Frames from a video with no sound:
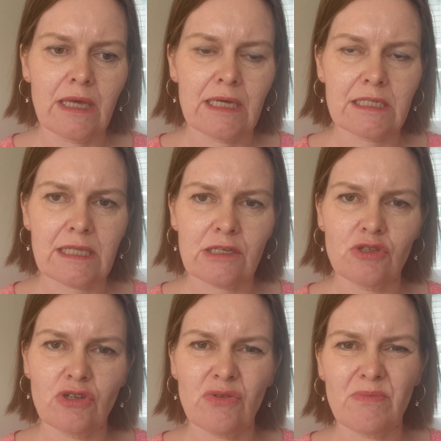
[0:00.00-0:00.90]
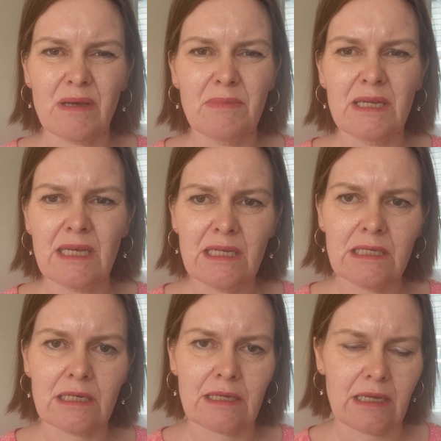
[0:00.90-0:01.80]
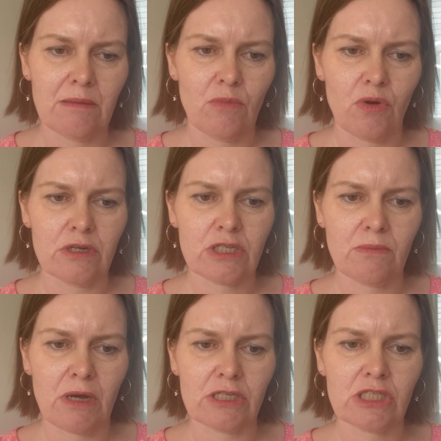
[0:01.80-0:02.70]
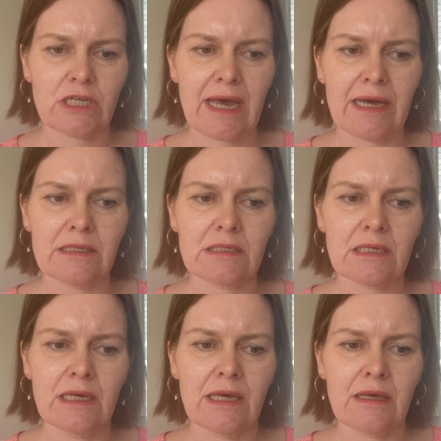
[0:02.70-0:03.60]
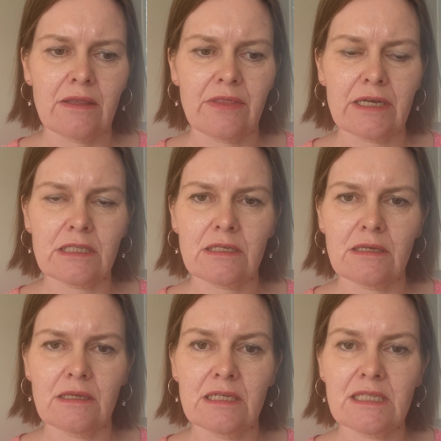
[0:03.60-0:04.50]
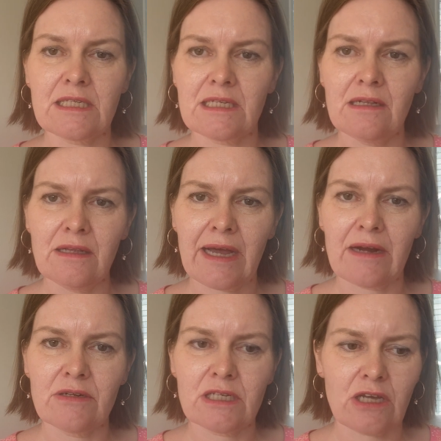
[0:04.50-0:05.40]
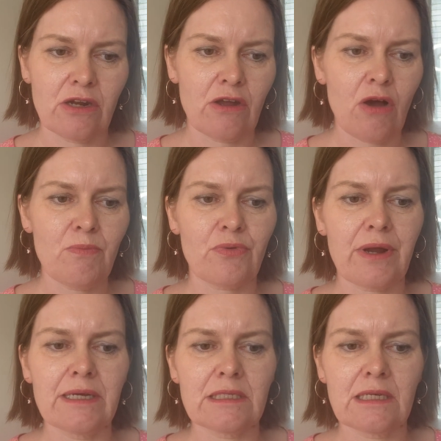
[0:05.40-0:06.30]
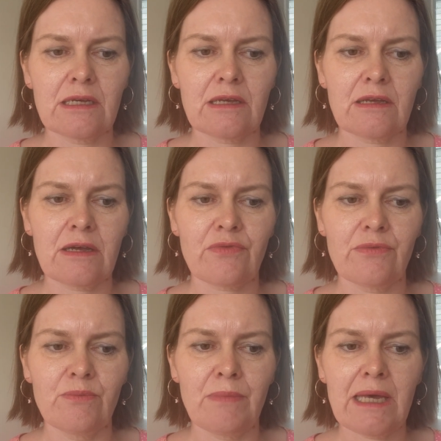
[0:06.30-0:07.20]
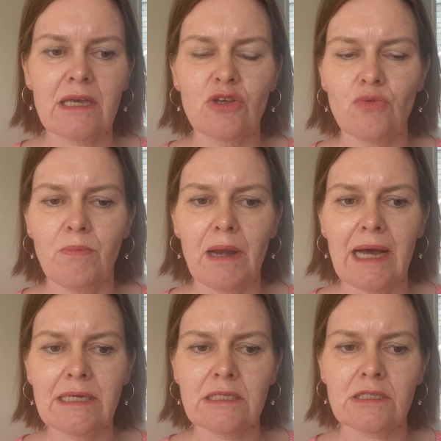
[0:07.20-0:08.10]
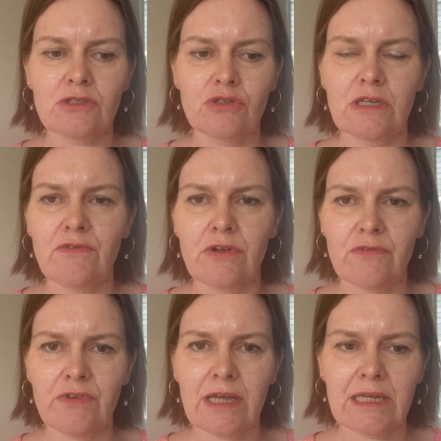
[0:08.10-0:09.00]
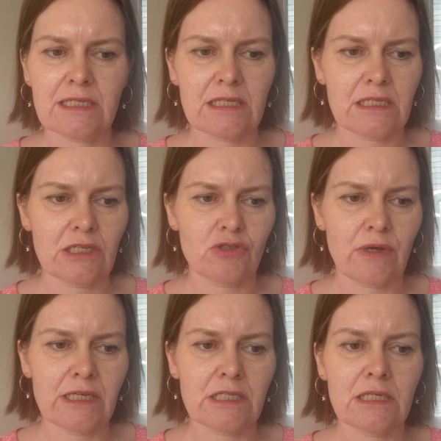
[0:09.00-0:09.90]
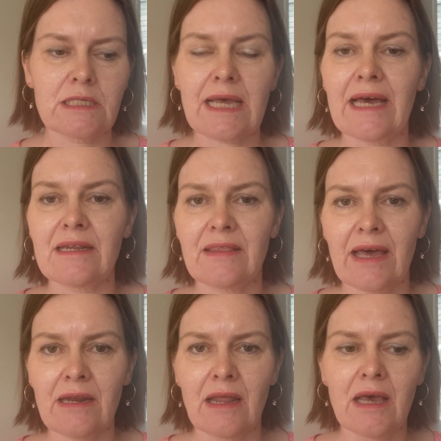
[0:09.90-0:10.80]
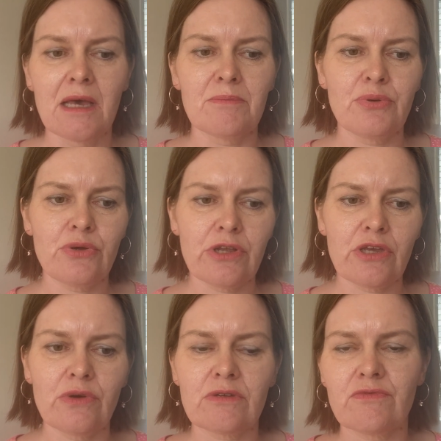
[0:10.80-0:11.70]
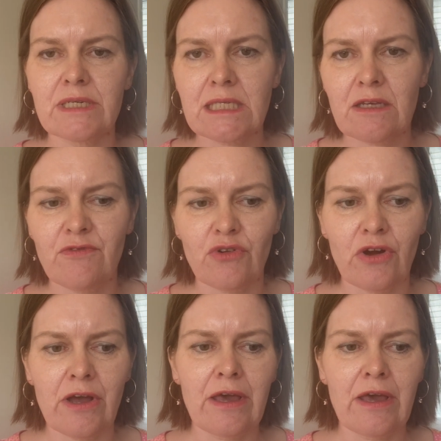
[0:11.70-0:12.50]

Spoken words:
is that you don't maybe need it anymore so much, and that it still carries on operating, making you blind to difficult feelings and situations, and then putting you at risk for